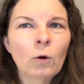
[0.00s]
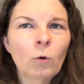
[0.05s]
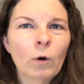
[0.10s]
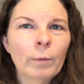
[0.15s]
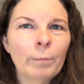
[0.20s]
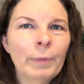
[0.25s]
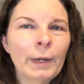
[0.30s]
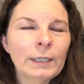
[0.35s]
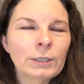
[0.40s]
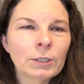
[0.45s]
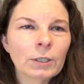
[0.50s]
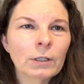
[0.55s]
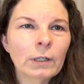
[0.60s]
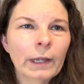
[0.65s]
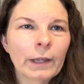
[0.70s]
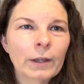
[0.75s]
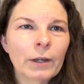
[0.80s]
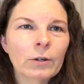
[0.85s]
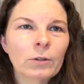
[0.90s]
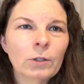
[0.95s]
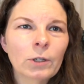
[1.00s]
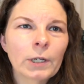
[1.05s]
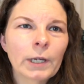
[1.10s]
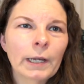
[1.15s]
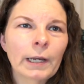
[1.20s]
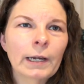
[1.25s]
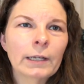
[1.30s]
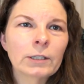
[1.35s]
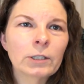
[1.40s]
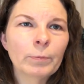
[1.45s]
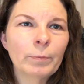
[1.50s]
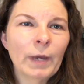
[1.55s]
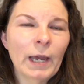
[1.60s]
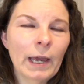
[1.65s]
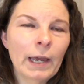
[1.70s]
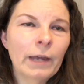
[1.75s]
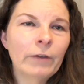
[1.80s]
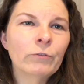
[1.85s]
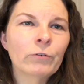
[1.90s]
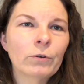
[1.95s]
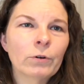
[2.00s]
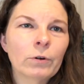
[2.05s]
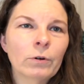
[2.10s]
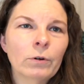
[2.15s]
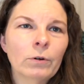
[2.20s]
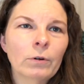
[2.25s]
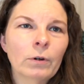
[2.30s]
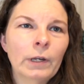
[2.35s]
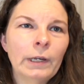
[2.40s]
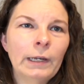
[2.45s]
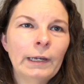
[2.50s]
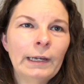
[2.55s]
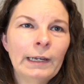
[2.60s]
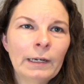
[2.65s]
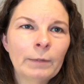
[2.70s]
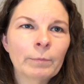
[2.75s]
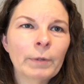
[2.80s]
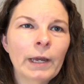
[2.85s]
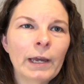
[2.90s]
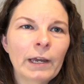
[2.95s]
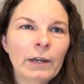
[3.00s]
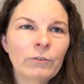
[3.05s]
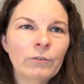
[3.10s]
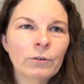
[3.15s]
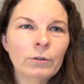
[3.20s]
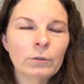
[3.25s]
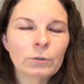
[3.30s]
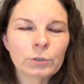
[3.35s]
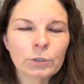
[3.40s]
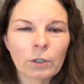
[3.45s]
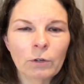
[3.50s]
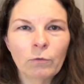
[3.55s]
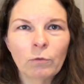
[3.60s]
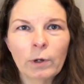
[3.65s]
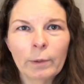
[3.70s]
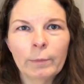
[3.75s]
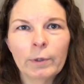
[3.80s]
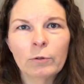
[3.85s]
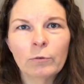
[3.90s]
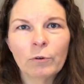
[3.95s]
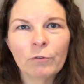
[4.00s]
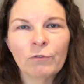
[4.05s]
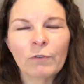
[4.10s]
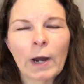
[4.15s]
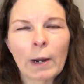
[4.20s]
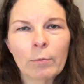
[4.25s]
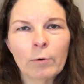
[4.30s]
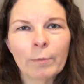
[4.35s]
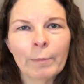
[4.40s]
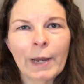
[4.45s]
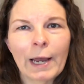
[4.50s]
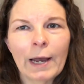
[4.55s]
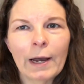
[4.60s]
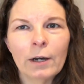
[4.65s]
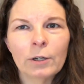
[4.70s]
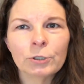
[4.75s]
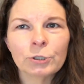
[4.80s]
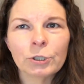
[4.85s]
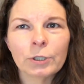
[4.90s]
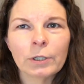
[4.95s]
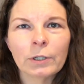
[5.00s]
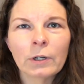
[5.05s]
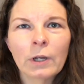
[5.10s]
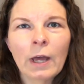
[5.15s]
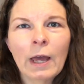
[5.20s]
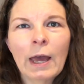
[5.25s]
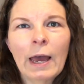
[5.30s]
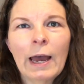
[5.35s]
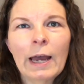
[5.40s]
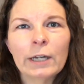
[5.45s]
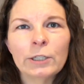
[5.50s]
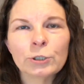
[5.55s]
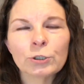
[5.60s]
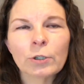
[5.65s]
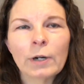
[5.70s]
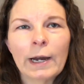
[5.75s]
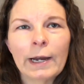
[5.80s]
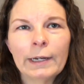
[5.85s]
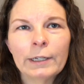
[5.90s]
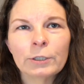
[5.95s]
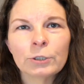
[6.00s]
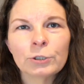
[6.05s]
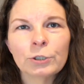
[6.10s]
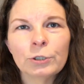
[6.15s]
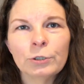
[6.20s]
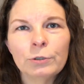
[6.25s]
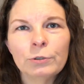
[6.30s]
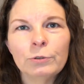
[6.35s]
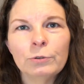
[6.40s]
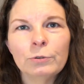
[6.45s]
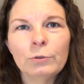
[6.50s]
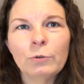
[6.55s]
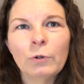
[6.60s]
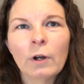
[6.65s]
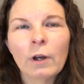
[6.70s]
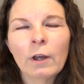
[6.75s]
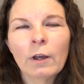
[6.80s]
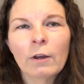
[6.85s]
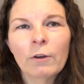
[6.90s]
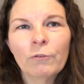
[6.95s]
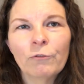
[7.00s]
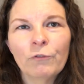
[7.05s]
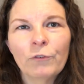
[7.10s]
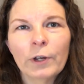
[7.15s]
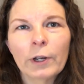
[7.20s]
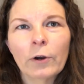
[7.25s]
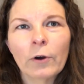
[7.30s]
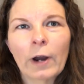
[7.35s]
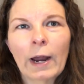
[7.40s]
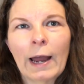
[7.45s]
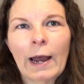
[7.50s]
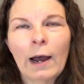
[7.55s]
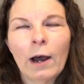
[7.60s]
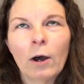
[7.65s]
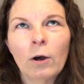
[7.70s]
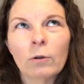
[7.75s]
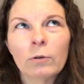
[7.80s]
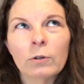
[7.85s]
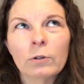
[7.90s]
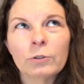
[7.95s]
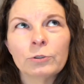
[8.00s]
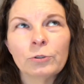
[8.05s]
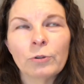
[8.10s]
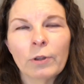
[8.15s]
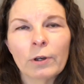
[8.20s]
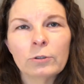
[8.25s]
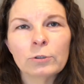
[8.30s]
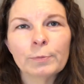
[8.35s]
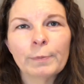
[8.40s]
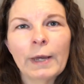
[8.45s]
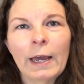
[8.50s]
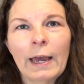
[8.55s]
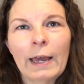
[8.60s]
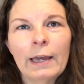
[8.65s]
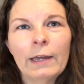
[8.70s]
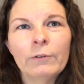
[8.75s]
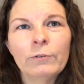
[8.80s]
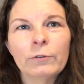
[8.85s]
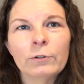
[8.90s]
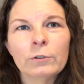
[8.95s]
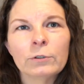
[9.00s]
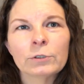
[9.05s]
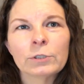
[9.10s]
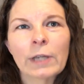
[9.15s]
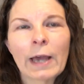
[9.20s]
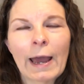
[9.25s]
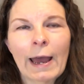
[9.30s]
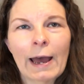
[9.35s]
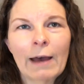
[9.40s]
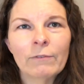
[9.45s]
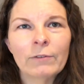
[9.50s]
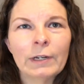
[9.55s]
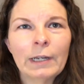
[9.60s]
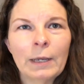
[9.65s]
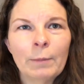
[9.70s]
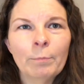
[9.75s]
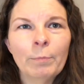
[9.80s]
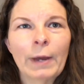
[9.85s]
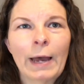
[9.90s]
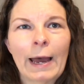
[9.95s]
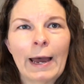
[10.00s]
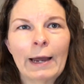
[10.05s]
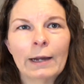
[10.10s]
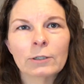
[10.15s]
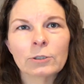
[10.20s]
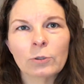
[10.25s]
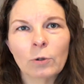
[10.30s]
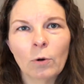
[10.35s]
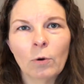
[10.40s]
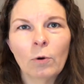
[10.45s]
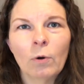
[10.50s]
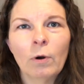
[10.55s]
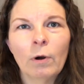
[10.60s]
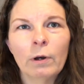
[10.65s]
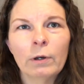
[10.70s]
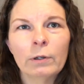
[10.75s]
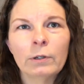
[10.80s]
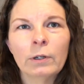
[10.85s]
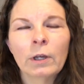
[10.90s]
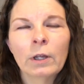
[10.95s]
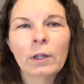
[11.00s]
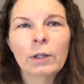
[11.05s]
where basically they're looking at the behavior, eating behaviors of women with fibromyalgia and trying to figure out do those behaviors have an impact on